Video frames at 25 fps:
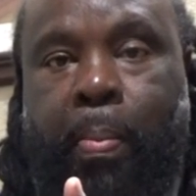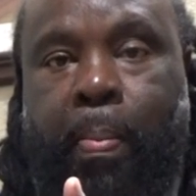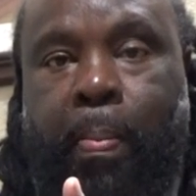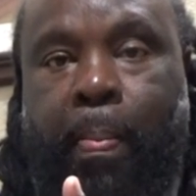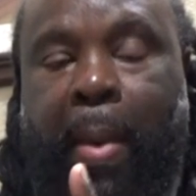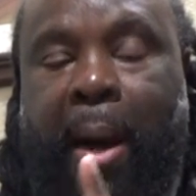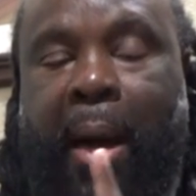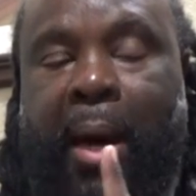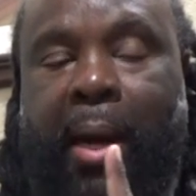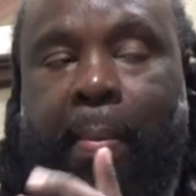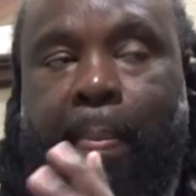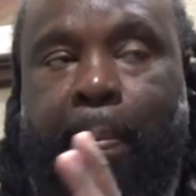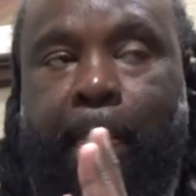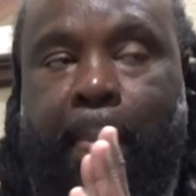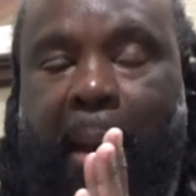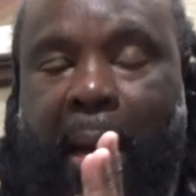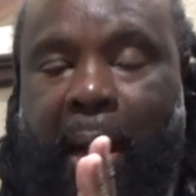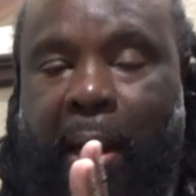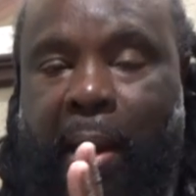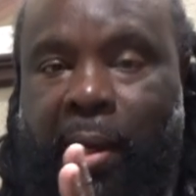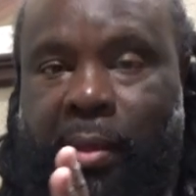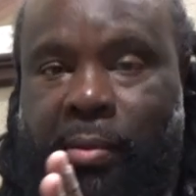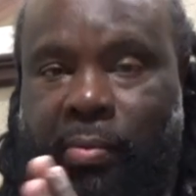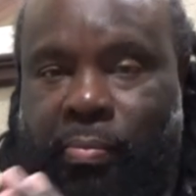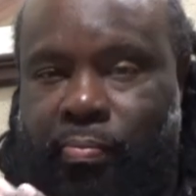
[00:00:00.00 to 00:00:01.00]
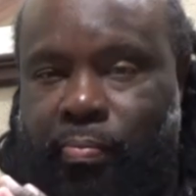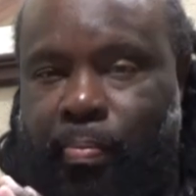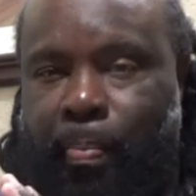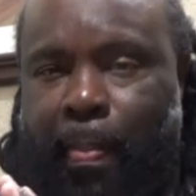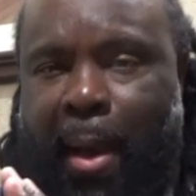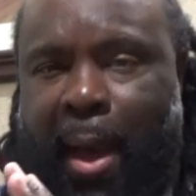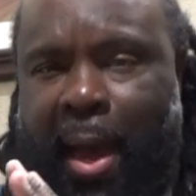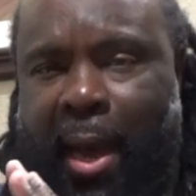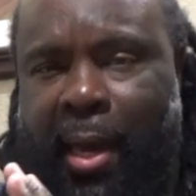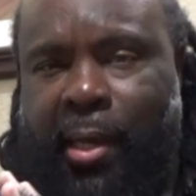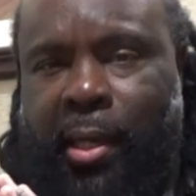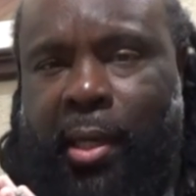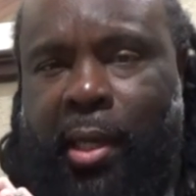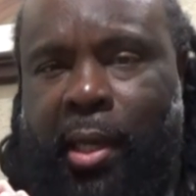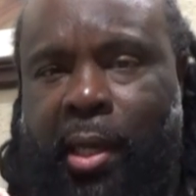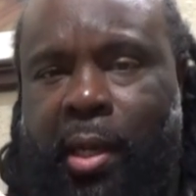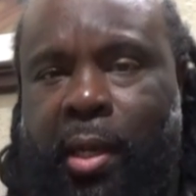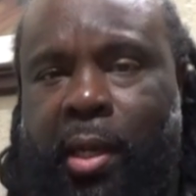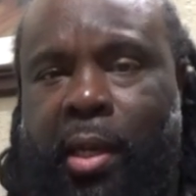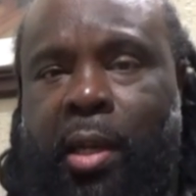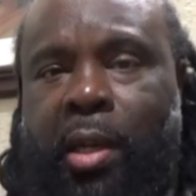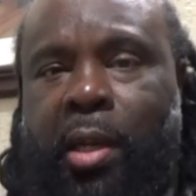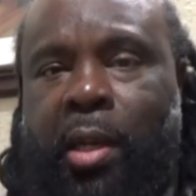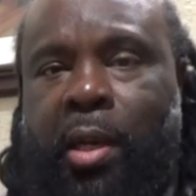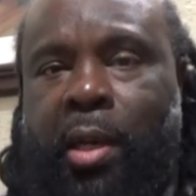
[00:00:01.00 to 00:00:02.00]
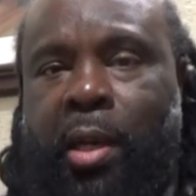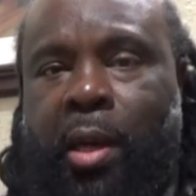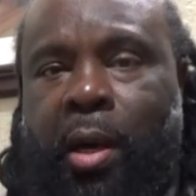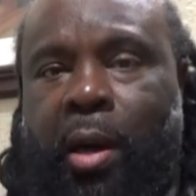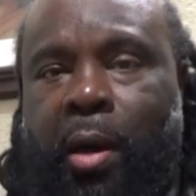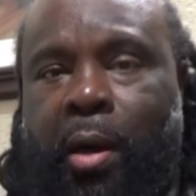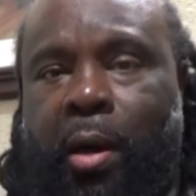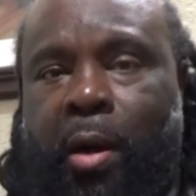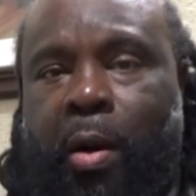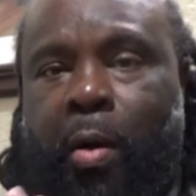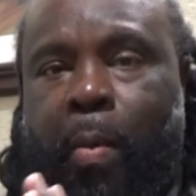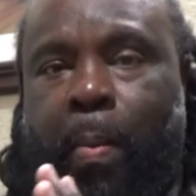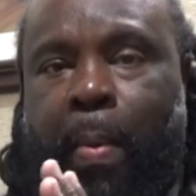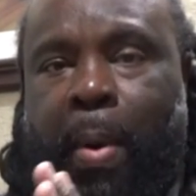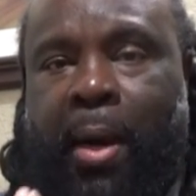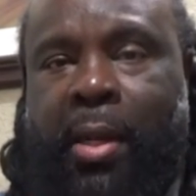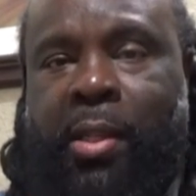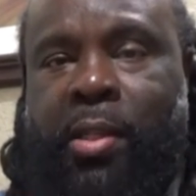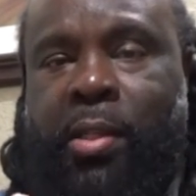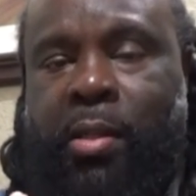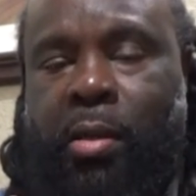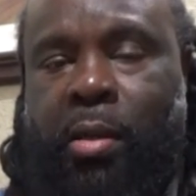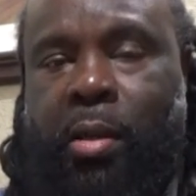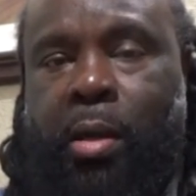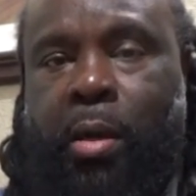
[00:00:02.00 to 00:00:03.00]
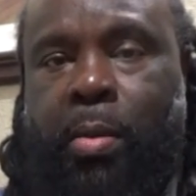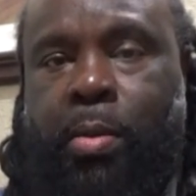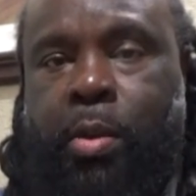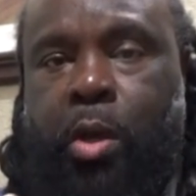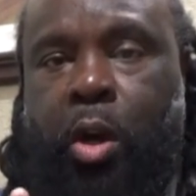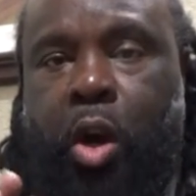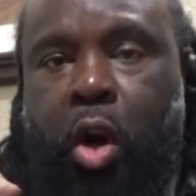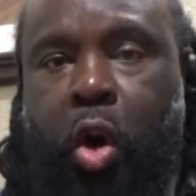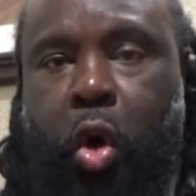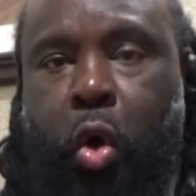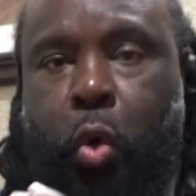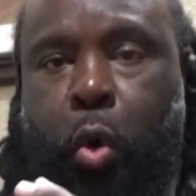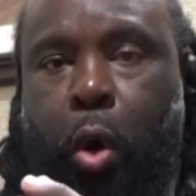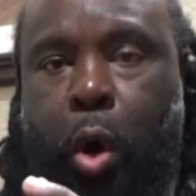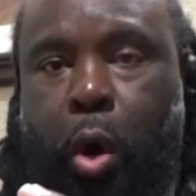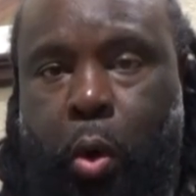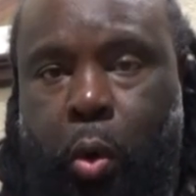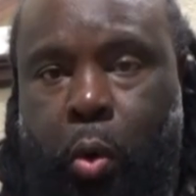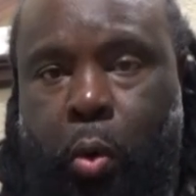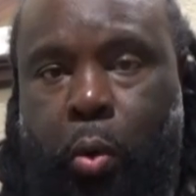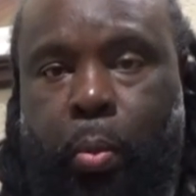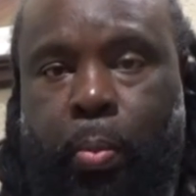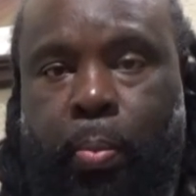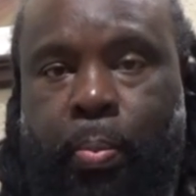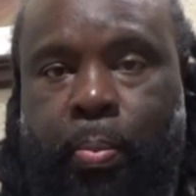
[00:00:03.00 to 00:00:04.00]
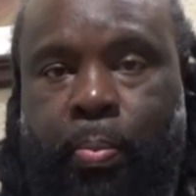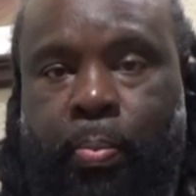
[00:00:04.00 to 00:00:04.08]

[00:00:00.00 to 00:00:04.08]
my my magnet on my subs are chrome.